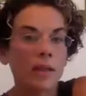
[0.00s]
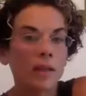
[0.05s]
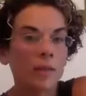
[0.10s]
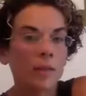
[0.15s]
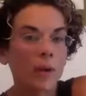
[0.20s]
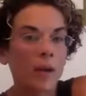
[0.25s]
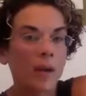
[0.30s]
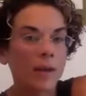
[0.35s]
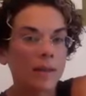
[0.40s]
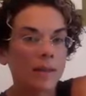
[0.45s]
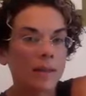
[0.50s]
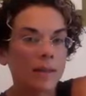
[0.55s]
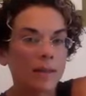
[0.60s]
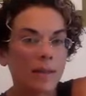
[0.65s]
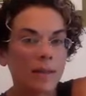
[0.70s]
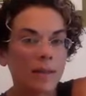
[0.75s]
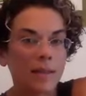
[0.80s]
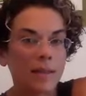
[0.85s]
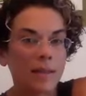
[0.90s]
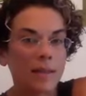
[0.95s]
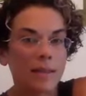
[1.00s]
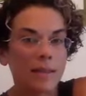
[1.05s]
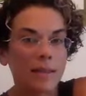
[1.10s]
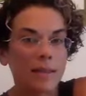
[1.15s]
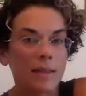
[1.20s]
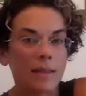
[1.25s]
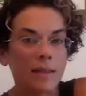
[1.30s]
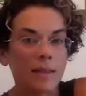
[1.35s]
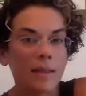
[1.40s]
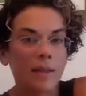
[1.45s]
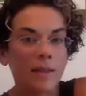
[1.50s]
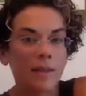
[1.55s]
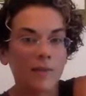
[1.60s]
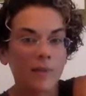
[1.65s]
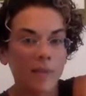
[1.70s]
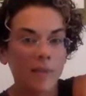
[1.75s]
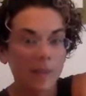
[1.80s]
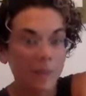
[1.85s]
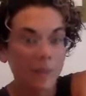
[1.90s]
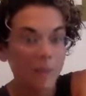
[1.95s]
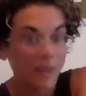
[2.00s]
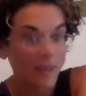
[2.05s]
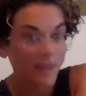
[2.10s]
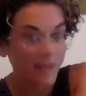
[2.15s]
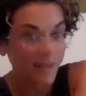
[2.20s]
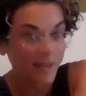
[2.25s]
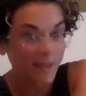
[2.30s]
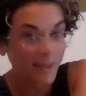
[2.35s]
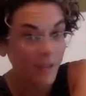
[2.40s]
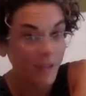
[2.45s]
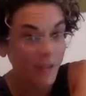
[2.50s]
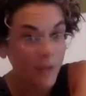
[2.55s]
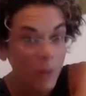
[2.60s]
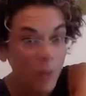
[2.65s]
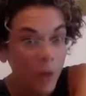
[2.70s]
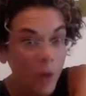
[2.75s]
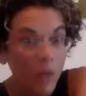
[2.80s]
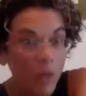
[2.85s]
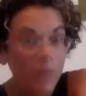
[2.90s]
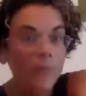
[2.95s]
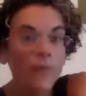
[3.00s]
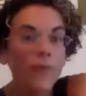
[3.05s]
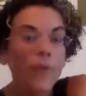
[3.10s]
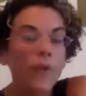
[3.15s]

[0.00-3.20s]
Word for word: in the process of like being that life of the party.